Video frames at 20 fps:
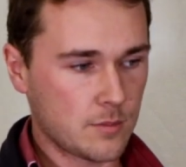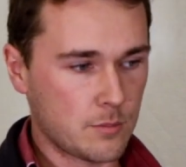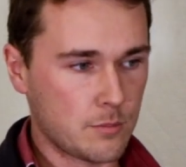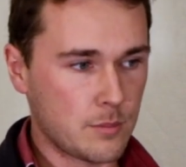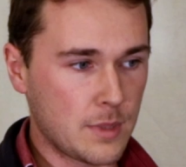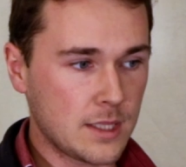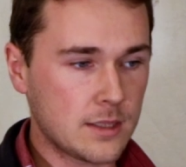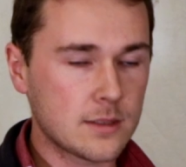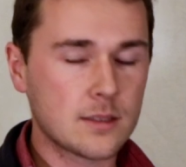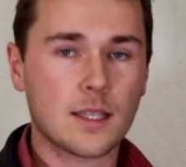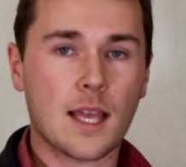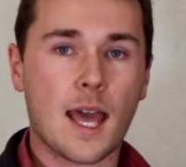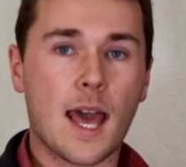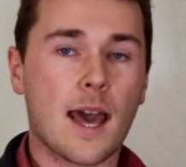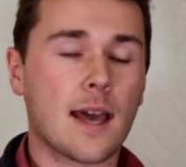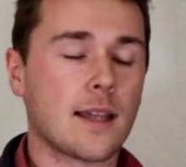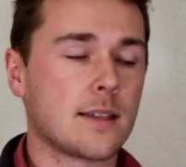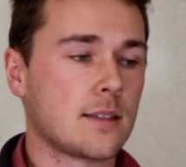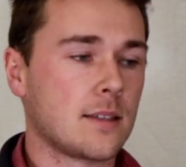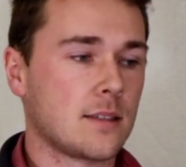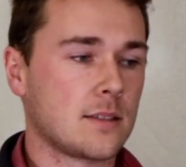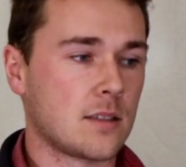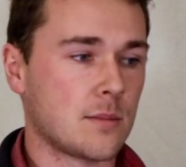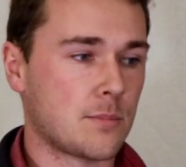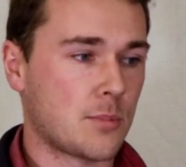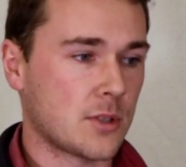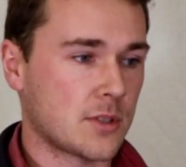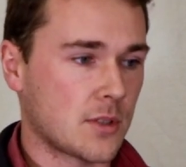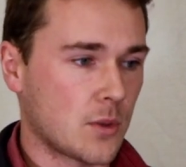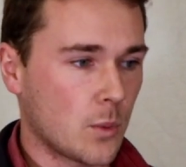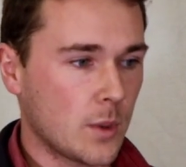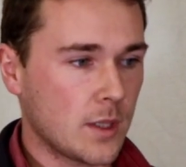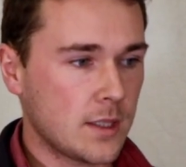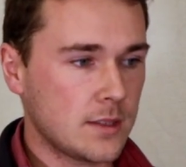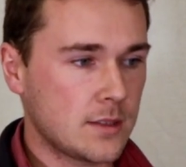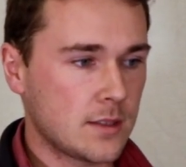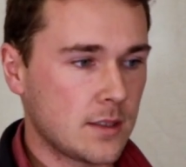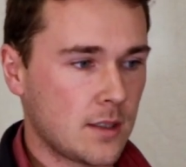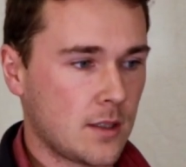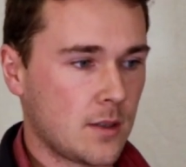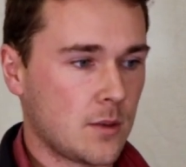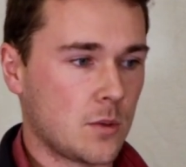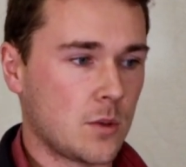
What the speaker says: mix at suppressing weeds?